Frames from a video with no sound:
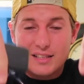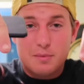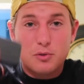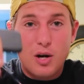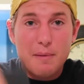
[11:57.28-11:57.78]
the
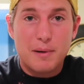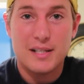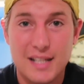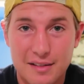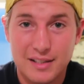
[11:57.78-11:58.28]
subscribe
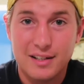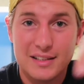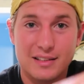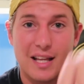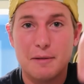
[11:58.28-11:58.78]
button down there.
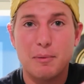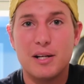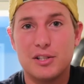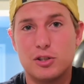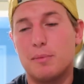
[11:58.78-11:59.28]
Hit the like
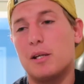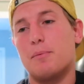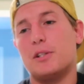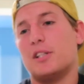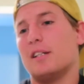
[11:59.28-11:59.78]
button. Show me you
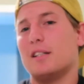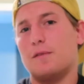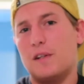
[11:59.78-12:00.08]
appreciate this